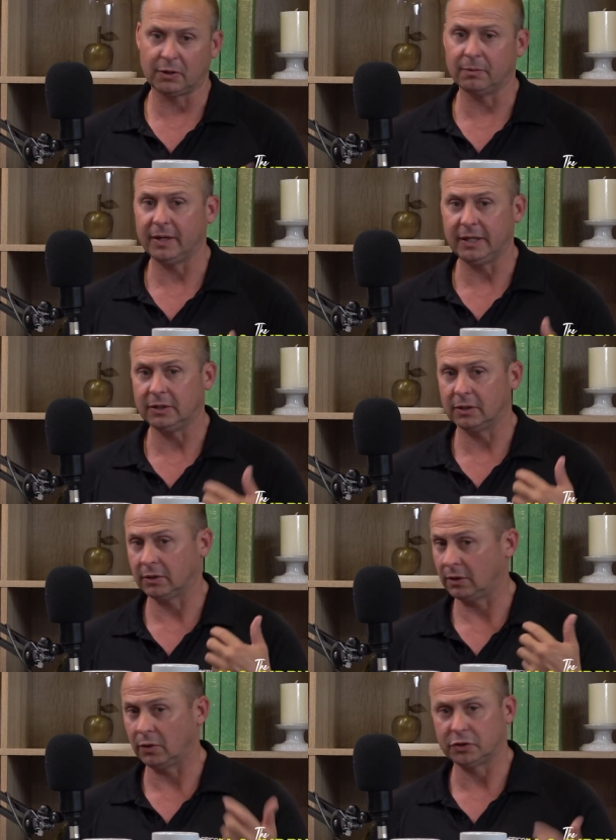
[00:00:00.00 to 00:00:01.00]
pyrimine,
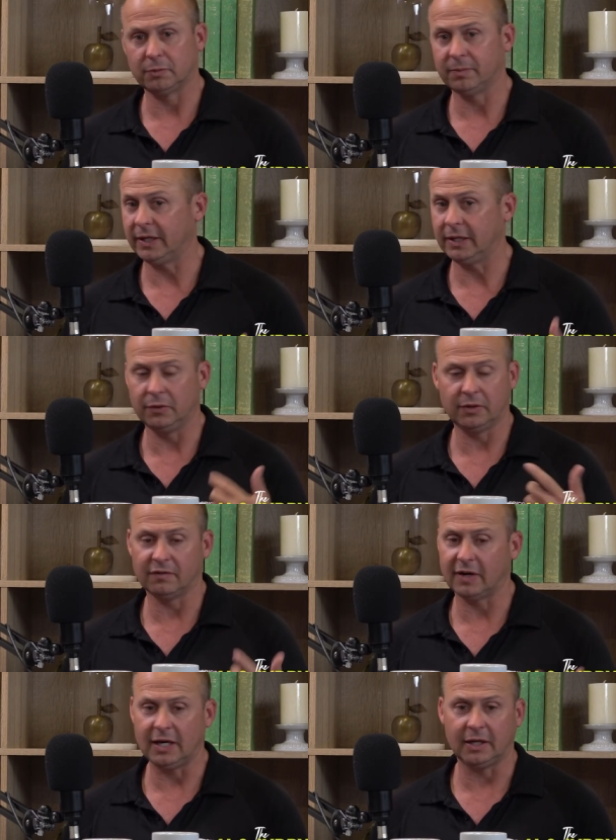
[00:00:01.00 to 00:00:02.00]
lolotrim B, and
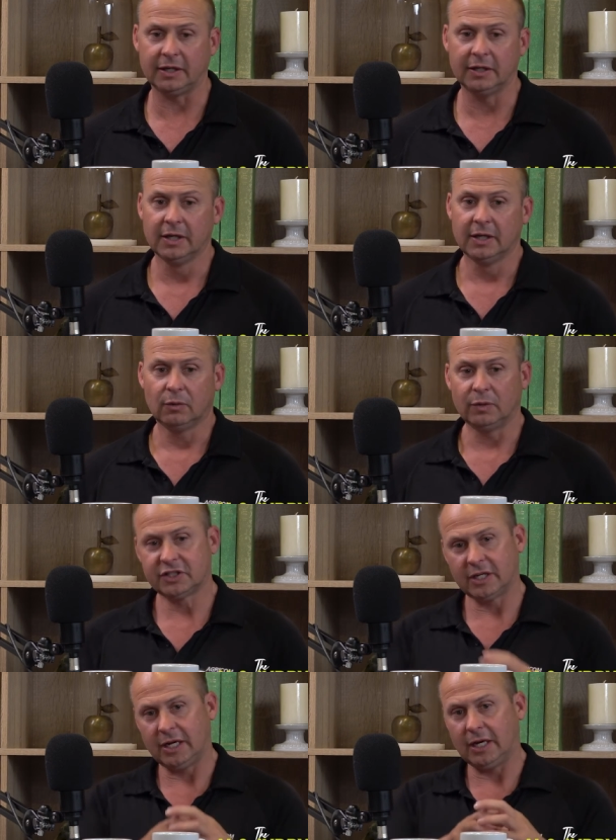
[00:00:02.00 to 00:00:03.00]
ergovaline,
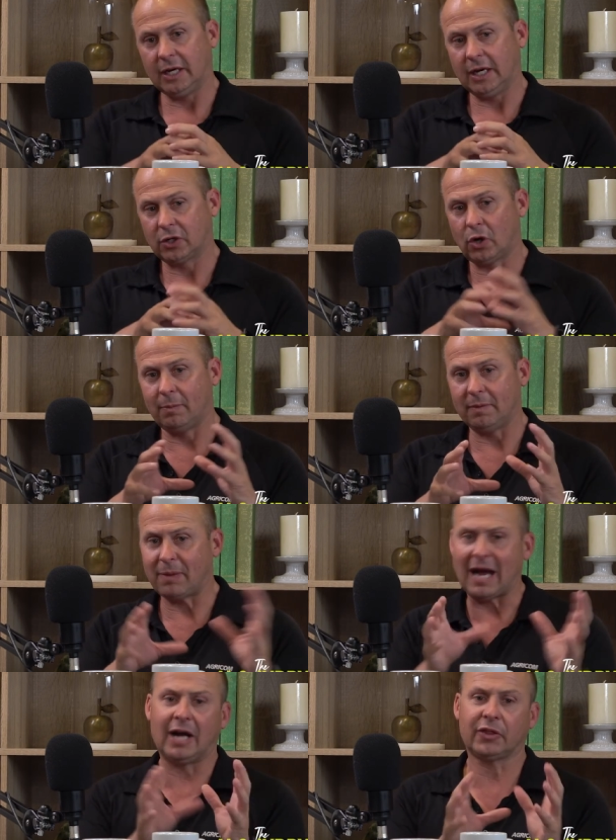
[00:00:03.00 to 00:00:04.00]
which are
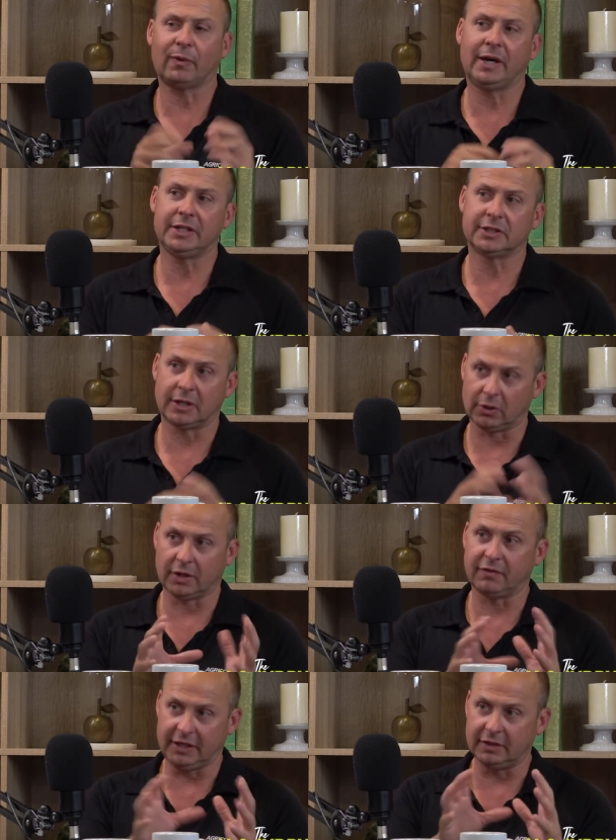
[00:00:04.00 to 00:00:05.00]
common pathways in a
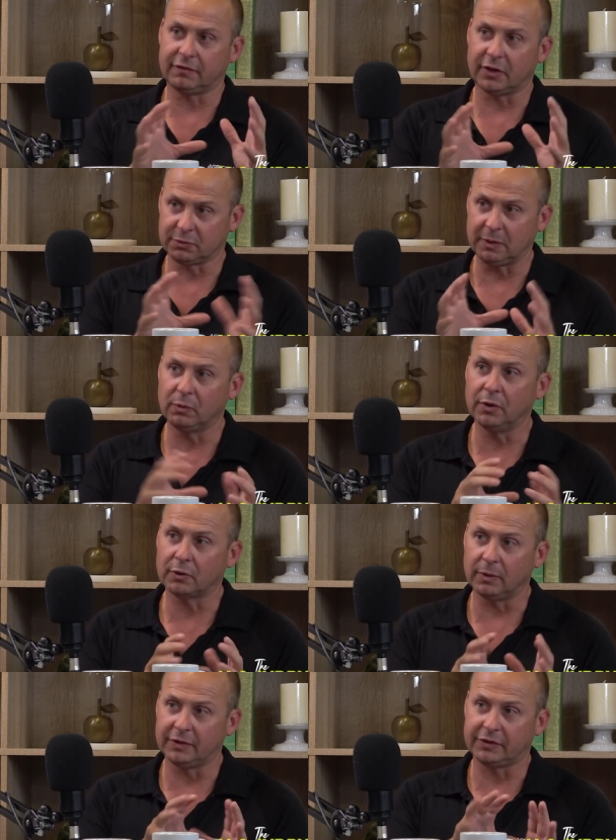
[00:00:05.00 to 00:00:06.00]
lot of the endophytes we
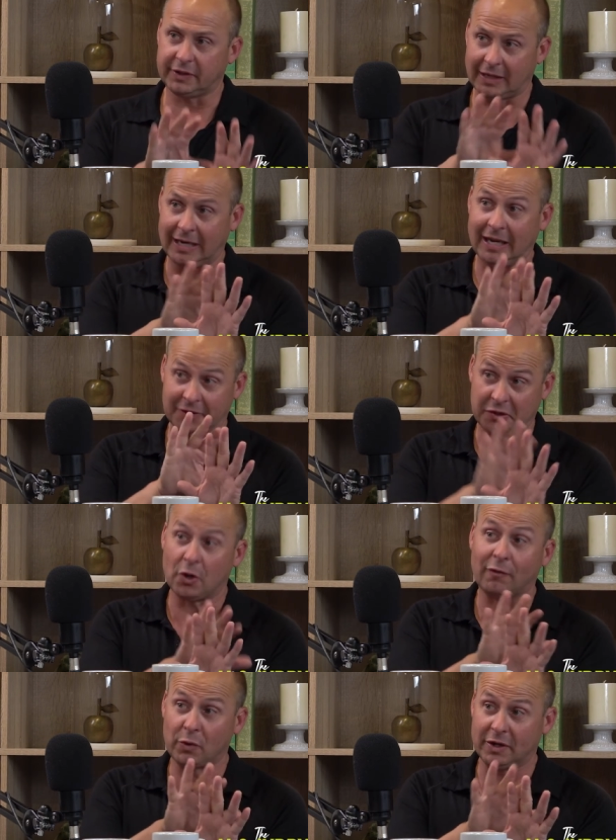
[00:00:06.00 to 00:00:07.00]
work with. And the
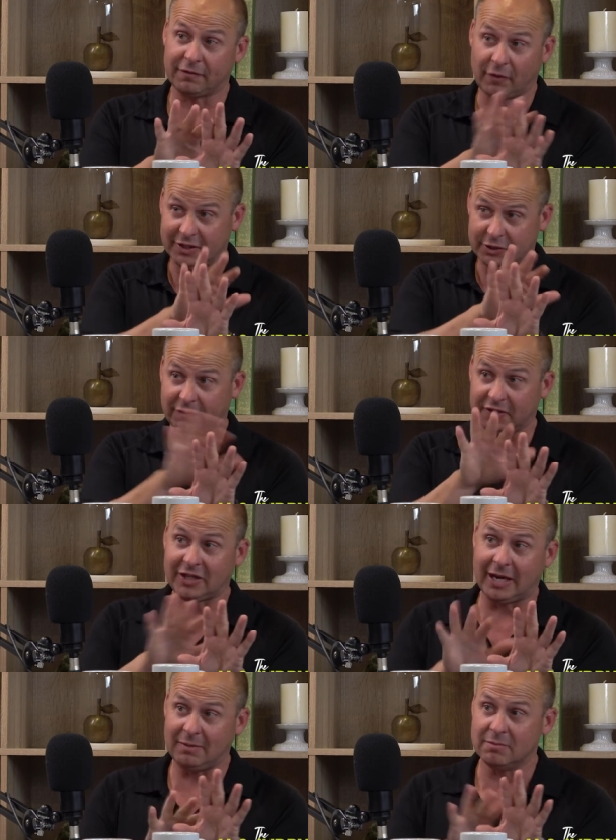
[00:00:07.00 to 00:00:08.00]
novel endophytes are of the
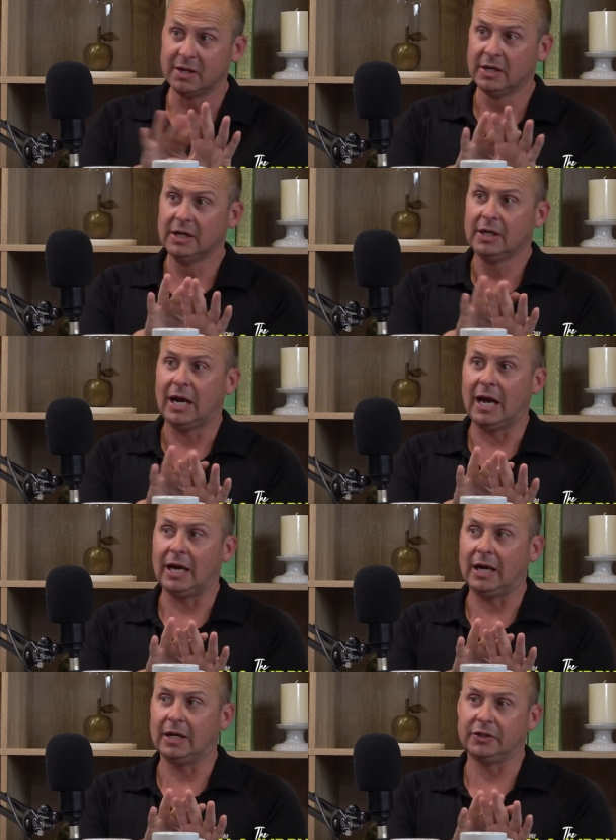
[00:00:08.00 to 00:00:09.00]
same,
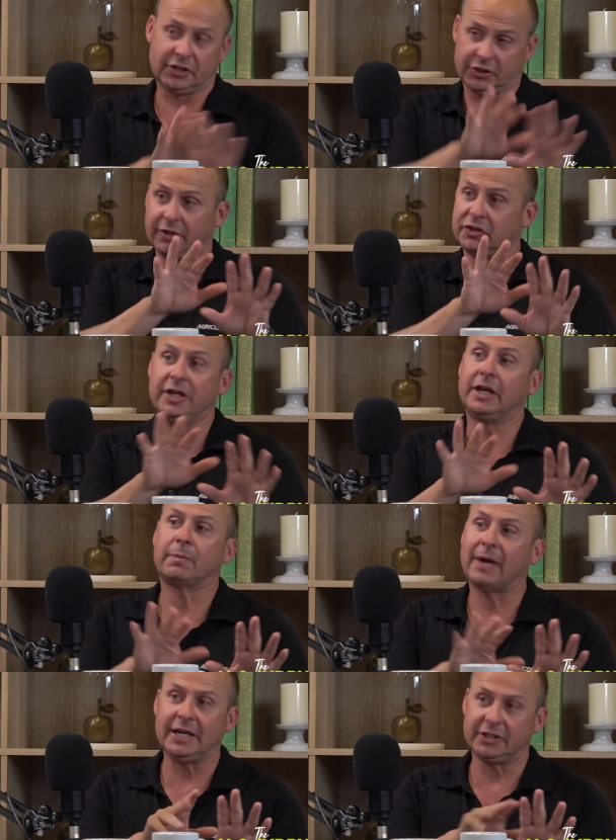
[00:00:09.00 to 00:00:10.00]
just sort of
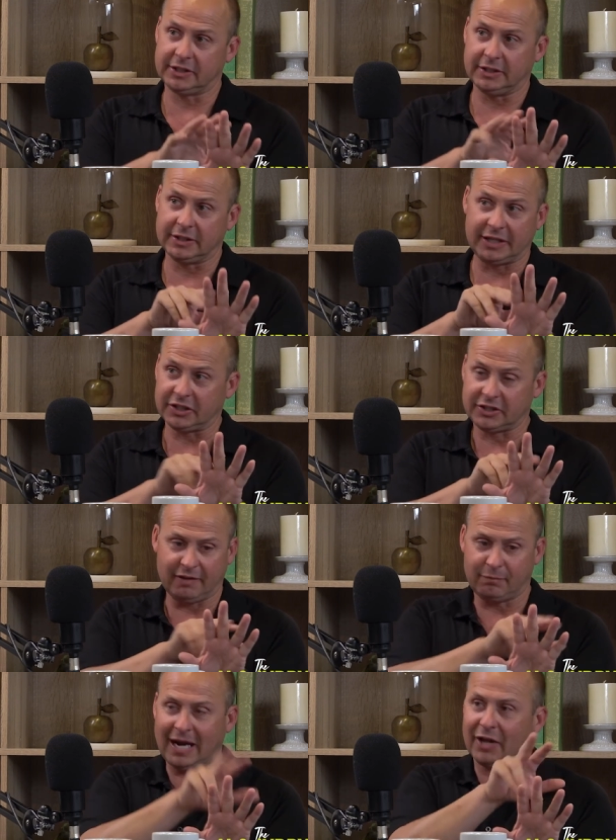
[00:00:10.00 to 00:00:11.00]
genetic base, and they just
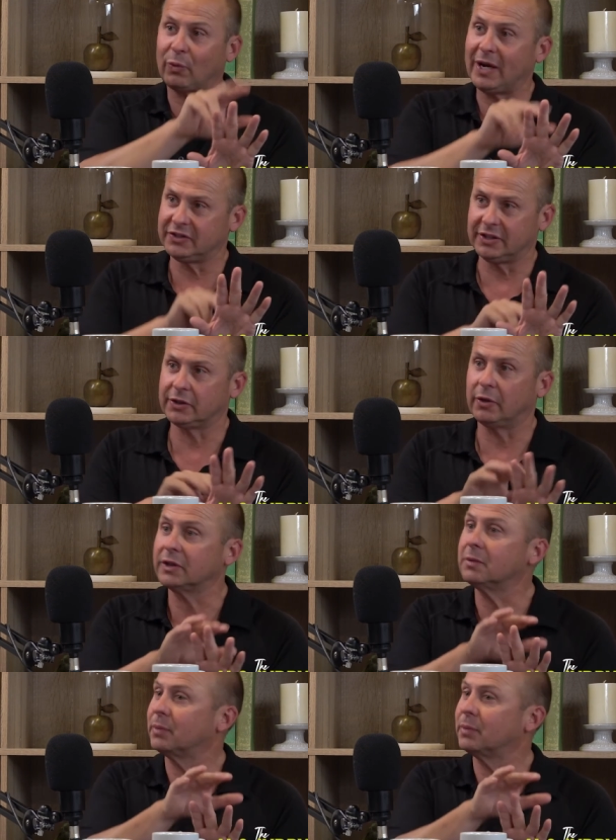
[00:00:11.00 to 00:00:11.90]
have pathways that don't